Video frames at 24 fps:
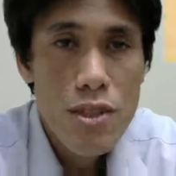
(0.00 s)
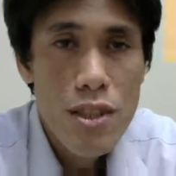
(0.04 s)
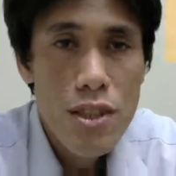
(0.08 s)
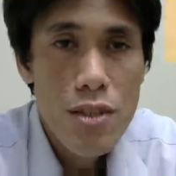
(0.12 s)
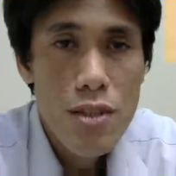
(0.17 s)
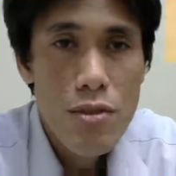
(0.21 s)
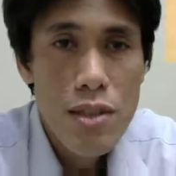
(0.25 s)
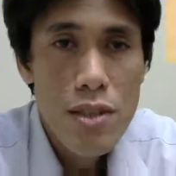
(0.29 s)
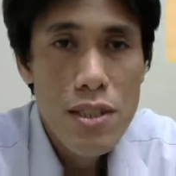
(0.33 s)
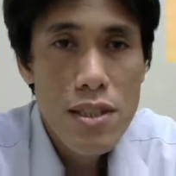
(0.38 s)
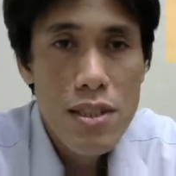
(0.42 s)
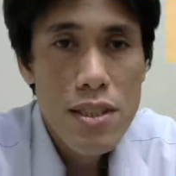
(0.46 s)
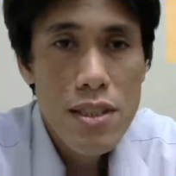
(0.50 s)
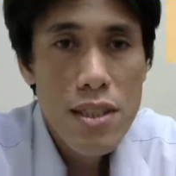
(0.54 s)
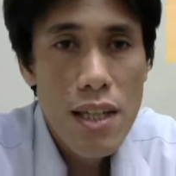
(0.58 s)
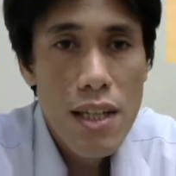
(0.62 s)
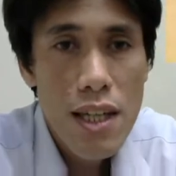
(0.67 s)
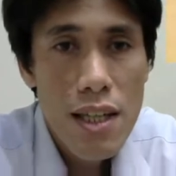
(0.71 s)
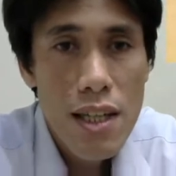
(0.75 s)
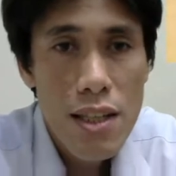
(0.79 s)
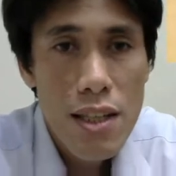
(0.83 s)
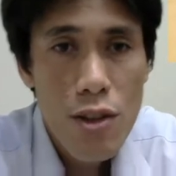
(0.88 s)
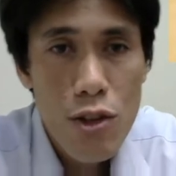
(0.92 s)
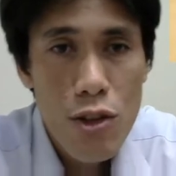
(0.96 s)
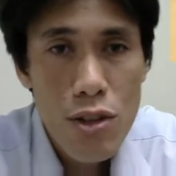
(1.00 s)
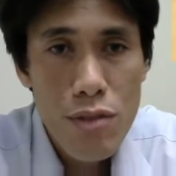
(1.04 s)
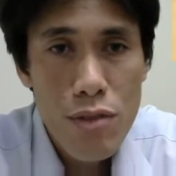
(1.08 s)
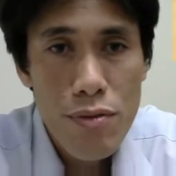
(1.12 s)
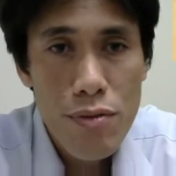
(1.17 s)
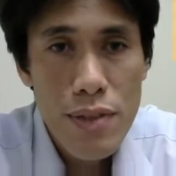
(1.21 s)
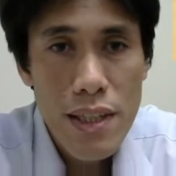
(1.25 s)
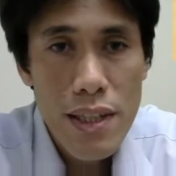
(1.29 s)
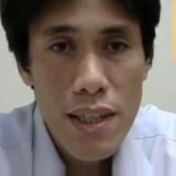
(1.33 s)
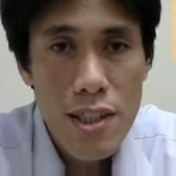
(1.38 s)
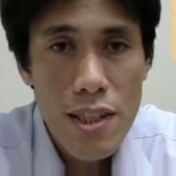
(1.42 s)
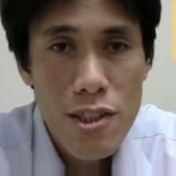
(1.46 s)
was a
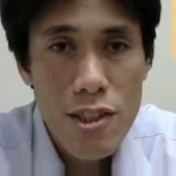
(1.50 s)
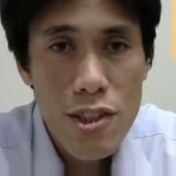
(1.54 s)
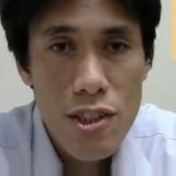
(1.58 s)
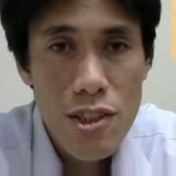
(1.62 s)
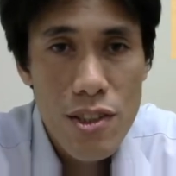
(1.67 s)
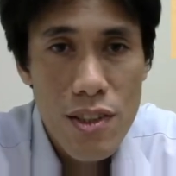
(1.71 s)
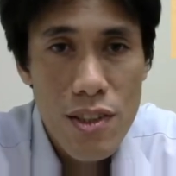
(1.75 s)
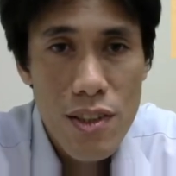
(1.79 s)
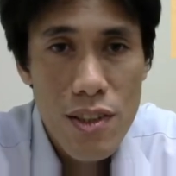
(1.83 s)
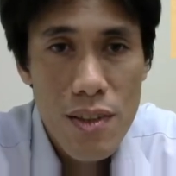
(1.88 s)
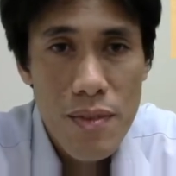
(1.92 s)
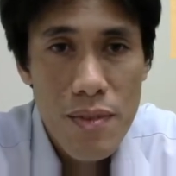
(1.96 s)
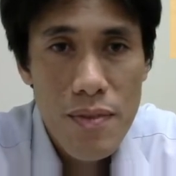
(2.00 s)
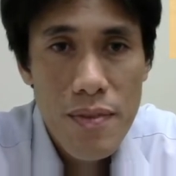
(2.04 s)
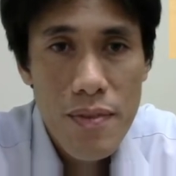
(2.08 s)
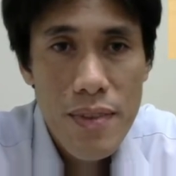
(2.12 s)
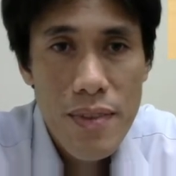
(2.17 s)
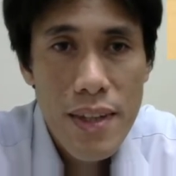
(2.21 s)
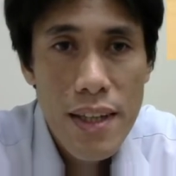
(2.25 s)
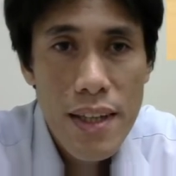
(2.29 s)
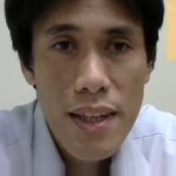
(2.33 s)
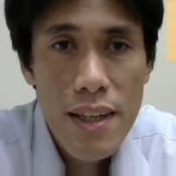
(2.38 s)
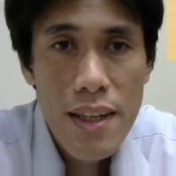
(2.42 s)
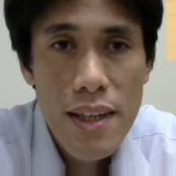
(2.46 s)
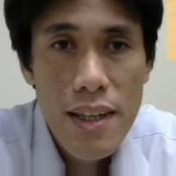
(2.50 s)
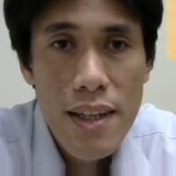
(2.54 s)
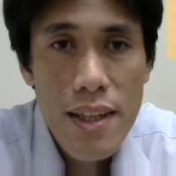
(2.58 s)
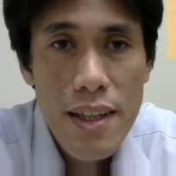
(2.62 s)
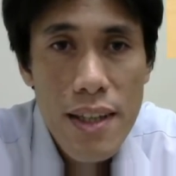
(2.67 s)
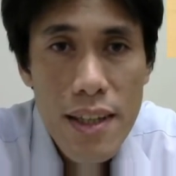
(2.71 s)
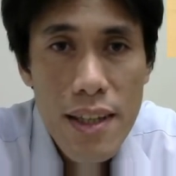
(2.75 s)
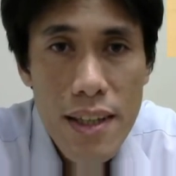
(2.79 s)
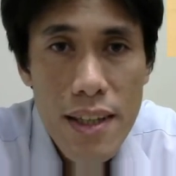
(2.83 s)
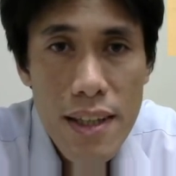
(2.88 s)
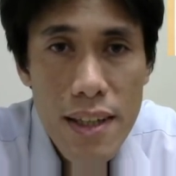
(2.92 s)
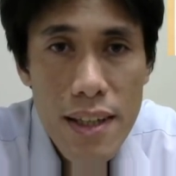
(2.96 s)
notification.
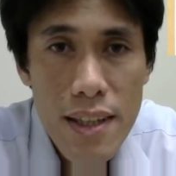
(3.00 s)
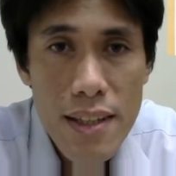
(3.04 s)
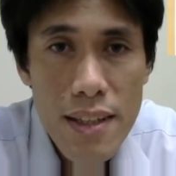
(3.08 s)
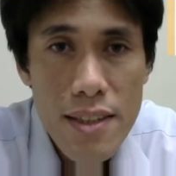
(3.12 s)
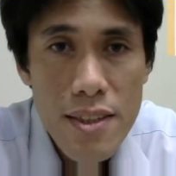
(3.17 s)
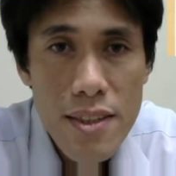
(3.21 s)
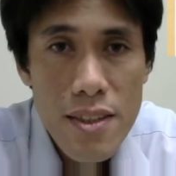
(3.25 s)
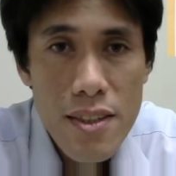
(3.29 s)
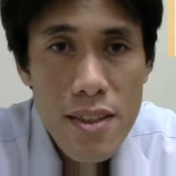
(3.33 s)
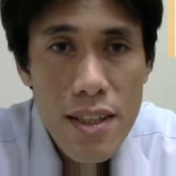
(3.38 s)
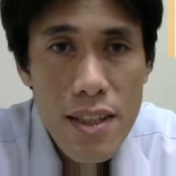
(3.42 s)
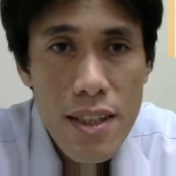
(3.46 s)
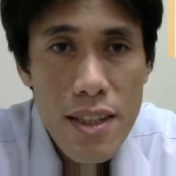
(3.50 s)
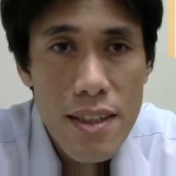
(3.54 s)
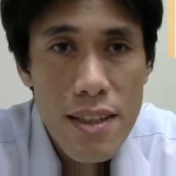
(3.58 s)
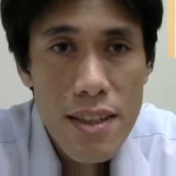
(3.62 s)
It said